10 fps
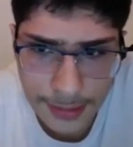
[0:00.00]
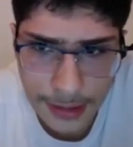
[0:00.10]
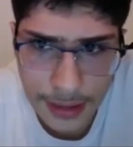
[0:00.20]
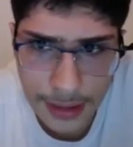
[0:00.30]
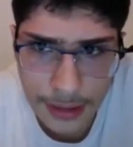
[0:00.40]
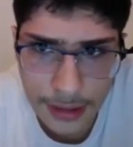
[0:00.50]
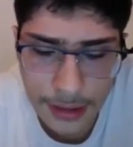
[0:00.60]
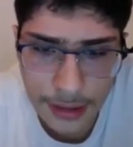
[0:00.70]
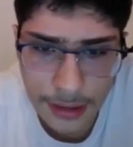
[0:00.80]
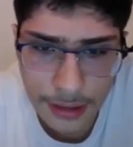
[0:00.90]

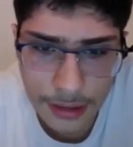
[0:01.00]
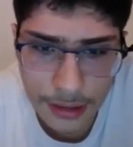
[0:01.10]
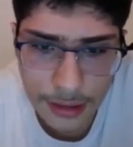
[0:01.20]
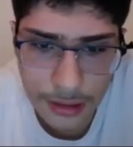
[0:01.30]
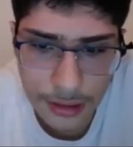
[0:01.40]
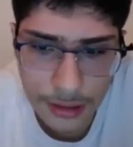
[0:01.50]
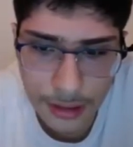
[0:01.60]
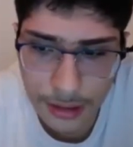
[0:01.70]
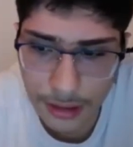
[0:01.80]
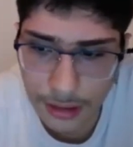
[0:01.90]

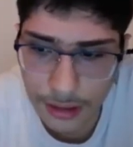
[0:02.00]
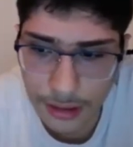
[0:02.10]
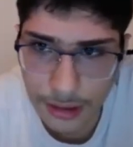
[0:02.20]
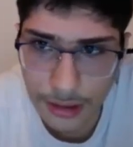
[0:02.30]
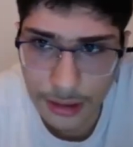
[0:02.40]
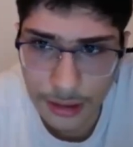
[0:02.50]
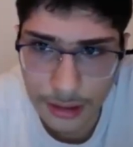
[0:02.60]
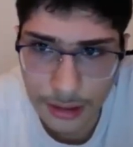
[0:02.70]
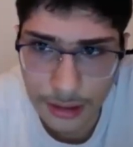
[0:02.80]
(silence)